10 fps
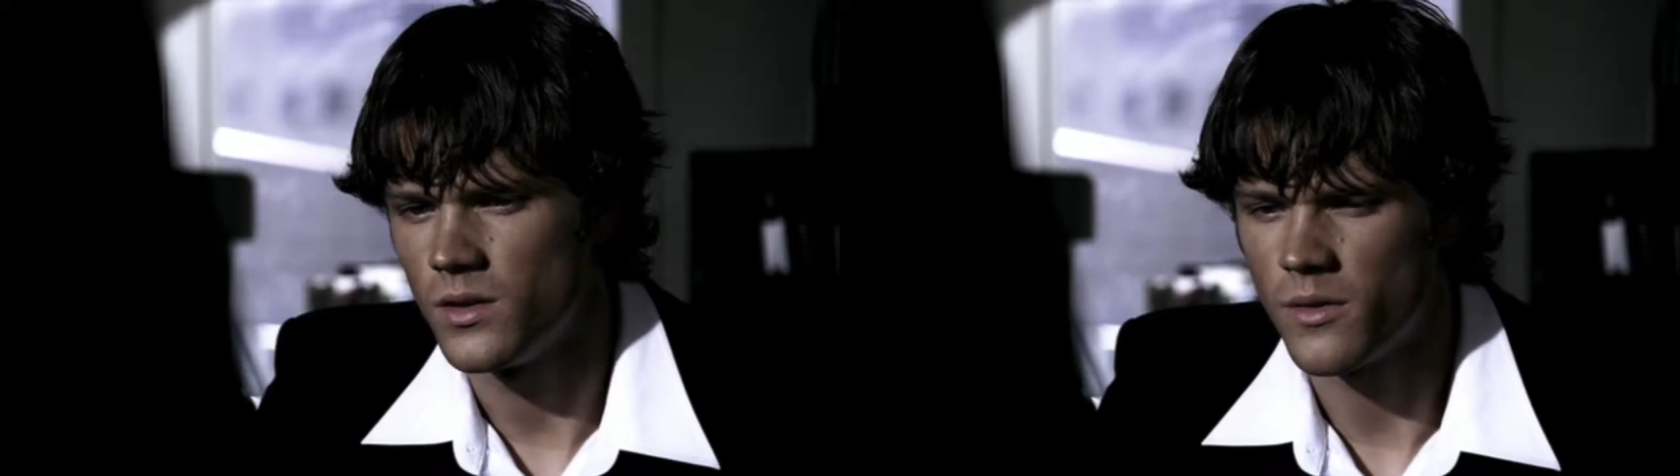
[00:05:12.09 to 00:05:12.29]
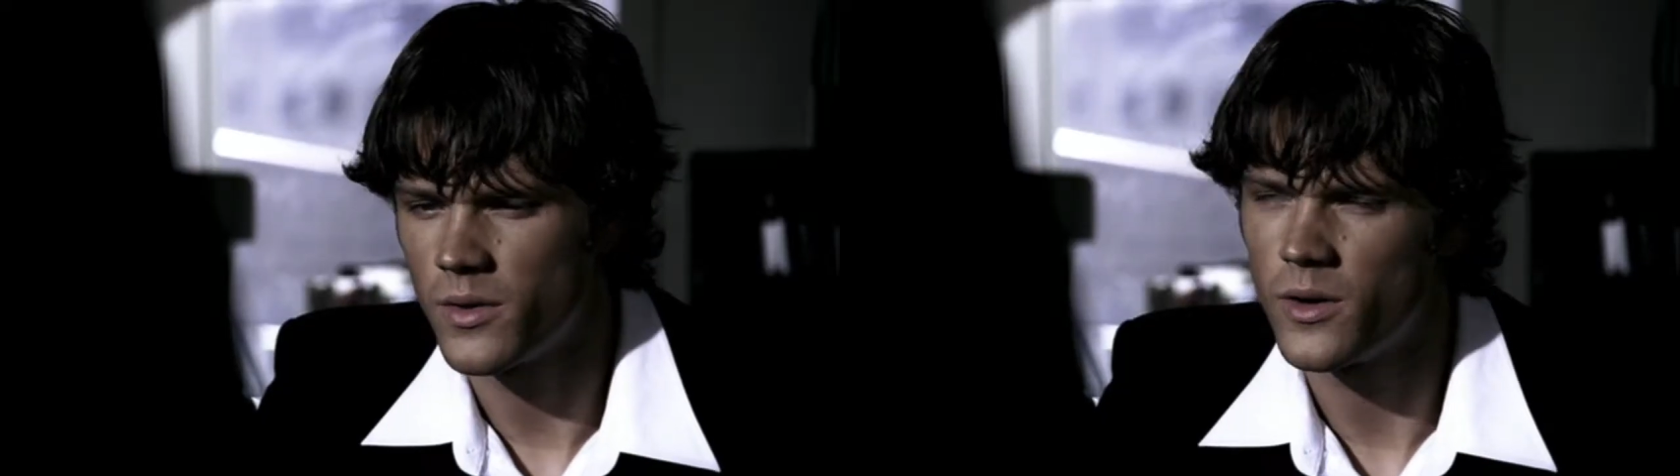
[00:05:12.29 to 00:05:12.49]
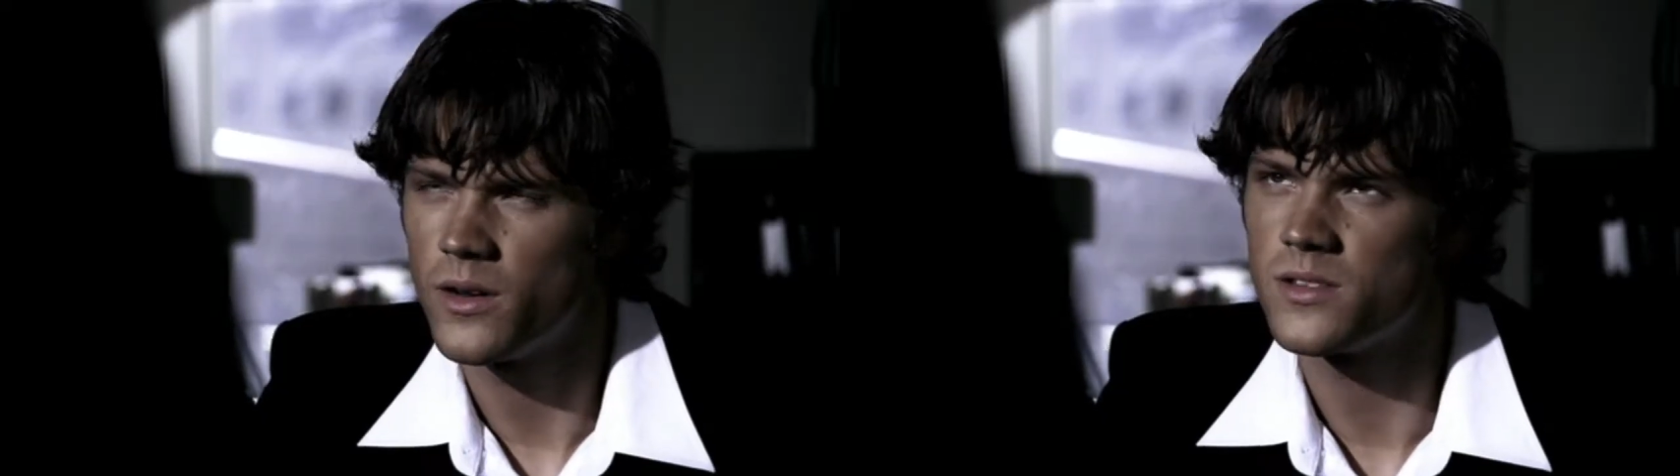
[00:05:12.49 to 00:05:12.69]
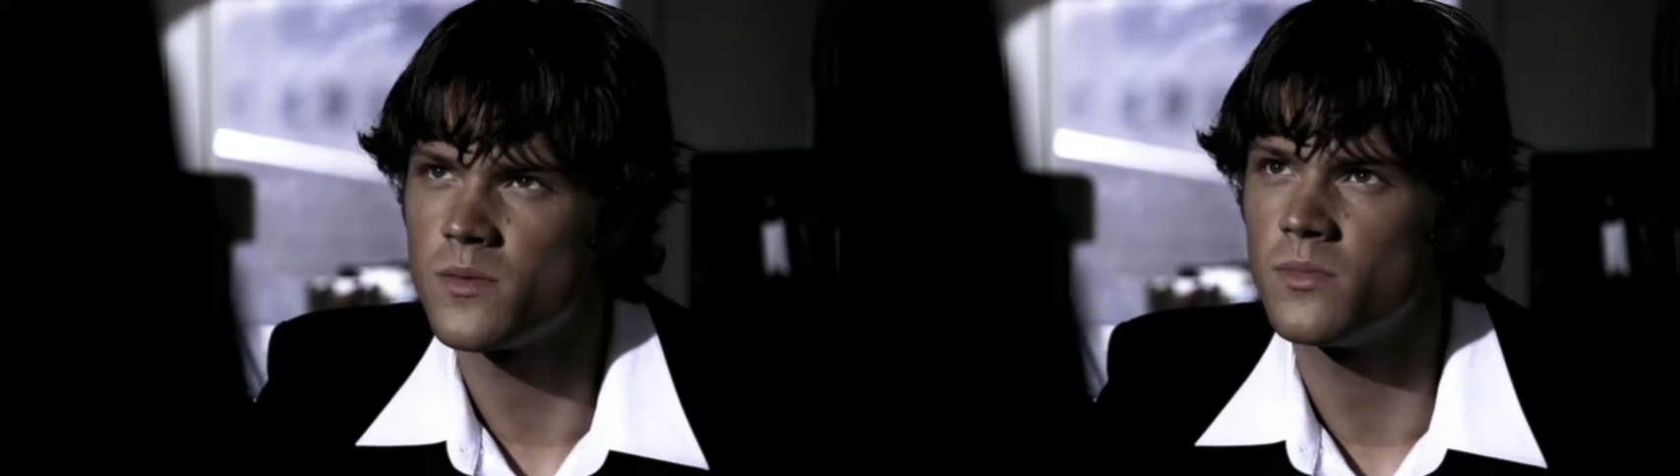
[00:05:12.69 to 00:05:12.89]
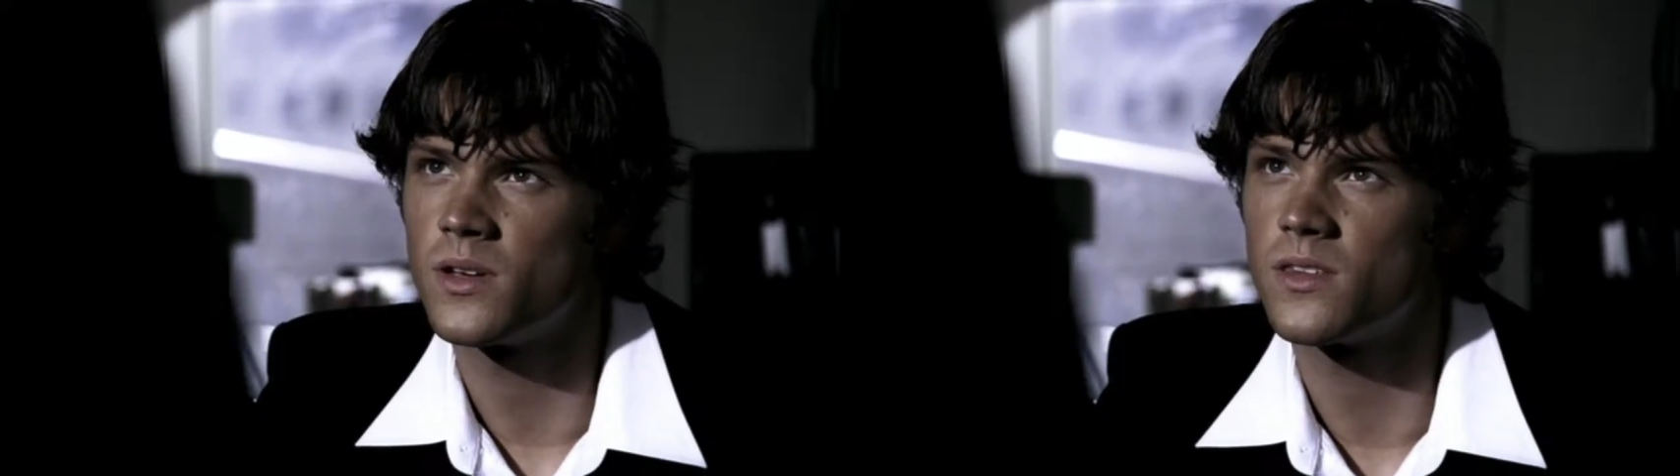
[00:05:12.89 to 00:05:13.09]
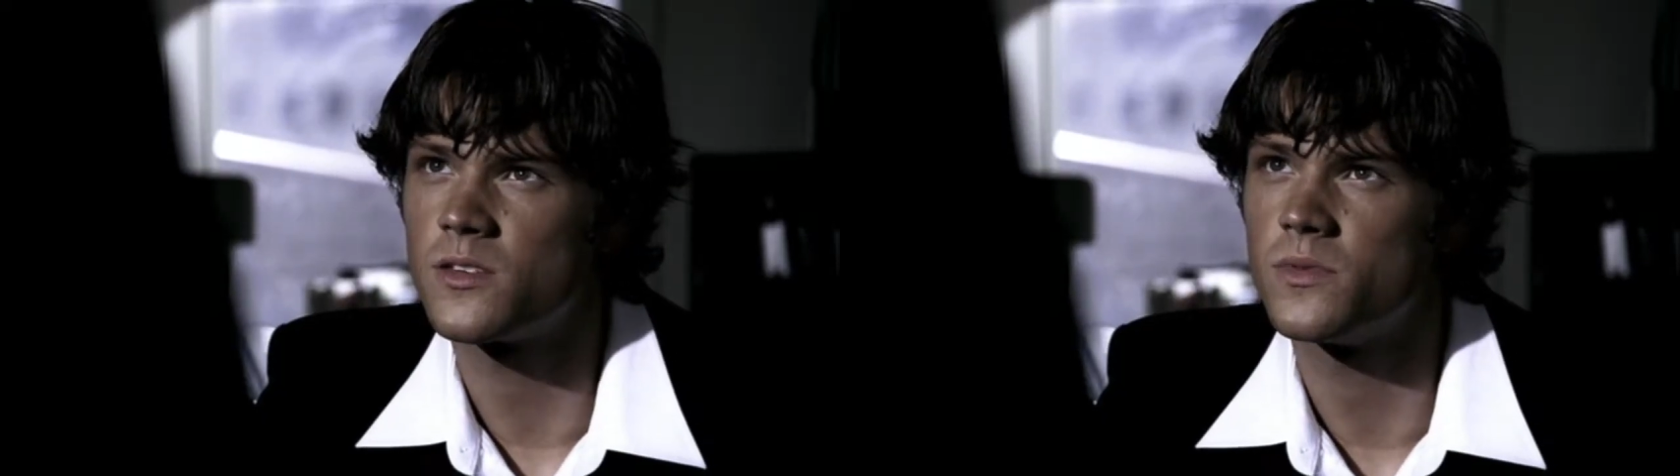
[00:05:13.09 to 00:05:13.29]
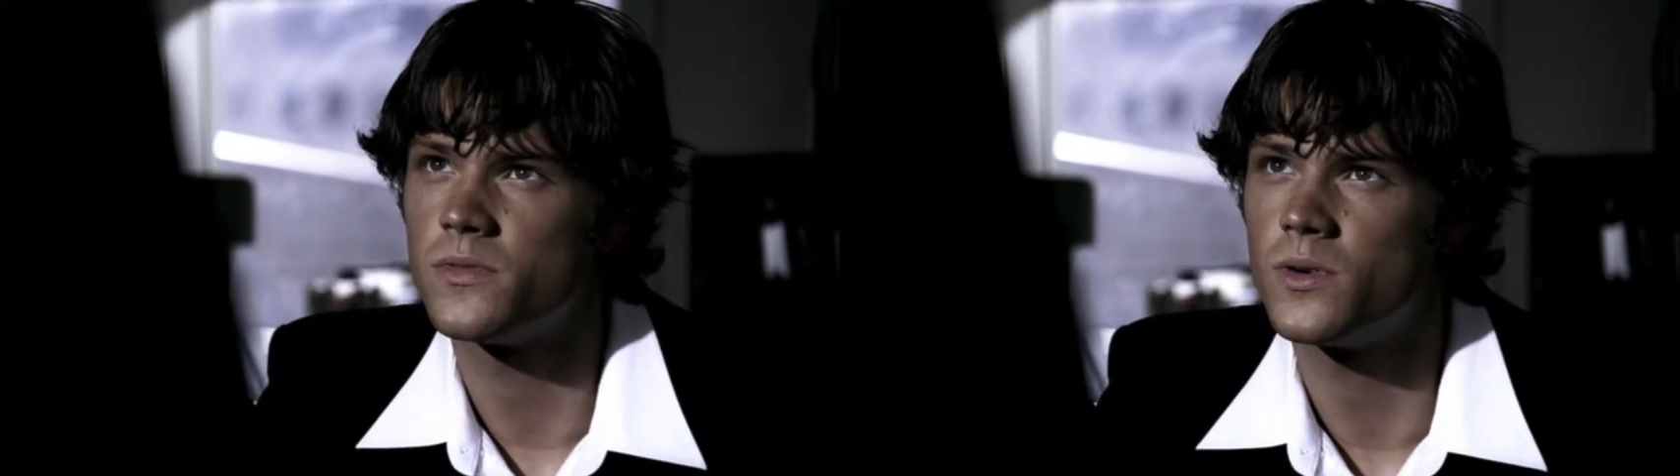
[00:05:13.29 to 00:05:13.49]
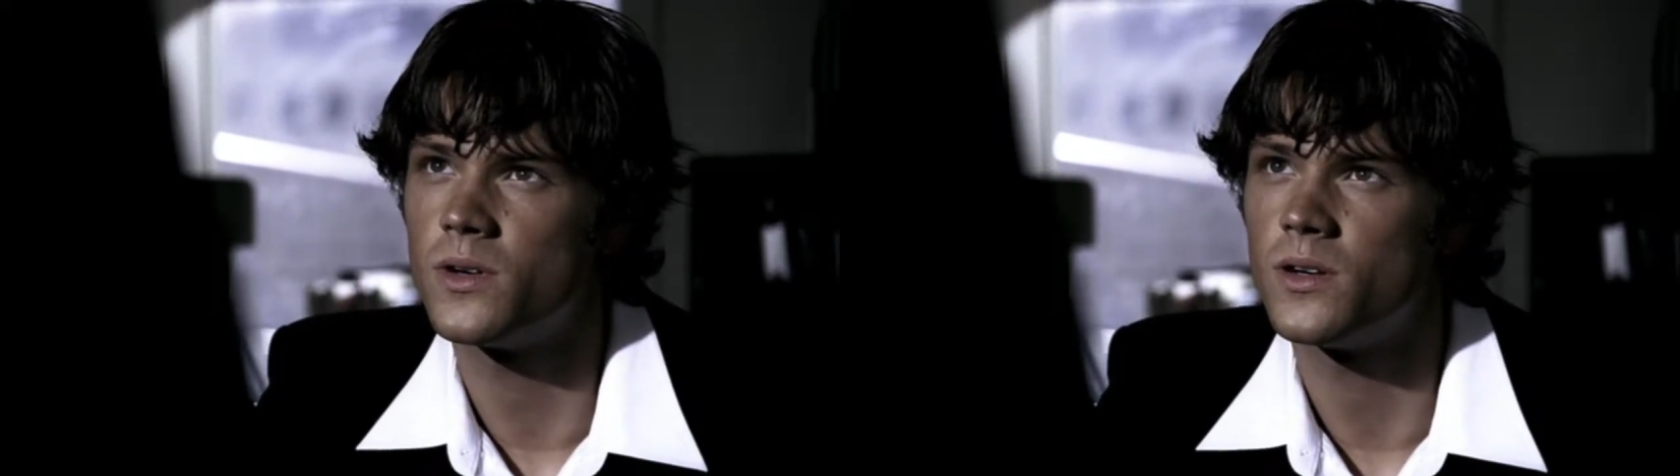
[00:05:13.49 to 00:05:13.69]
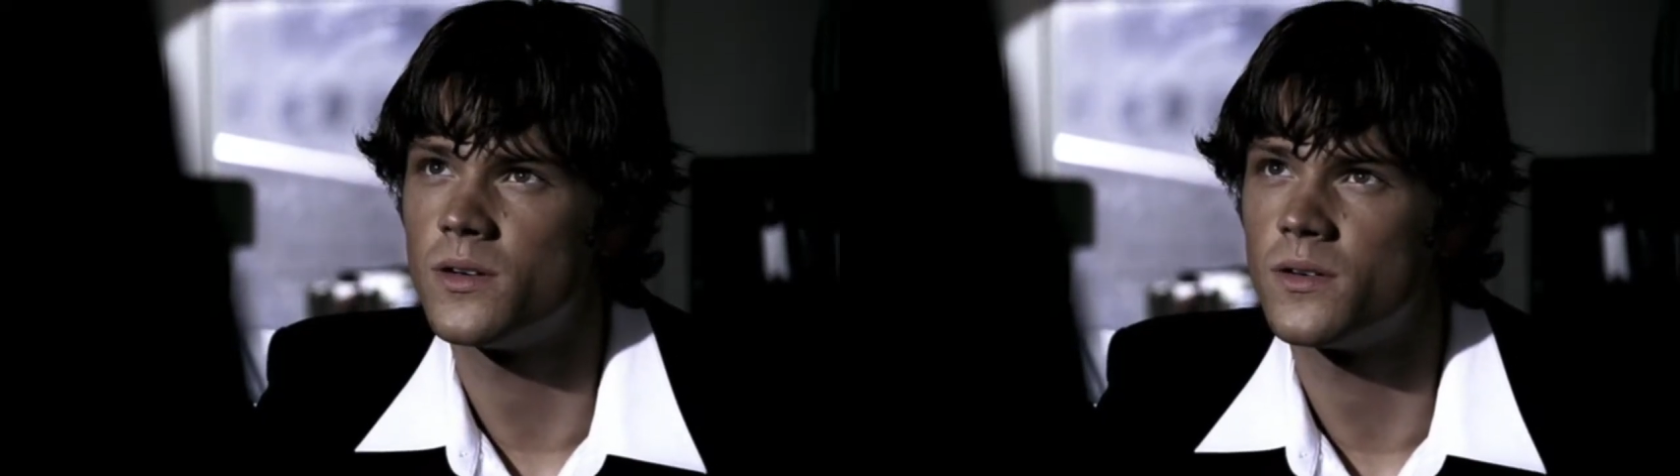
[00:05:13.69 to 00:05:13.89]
You ever heard of something like this before?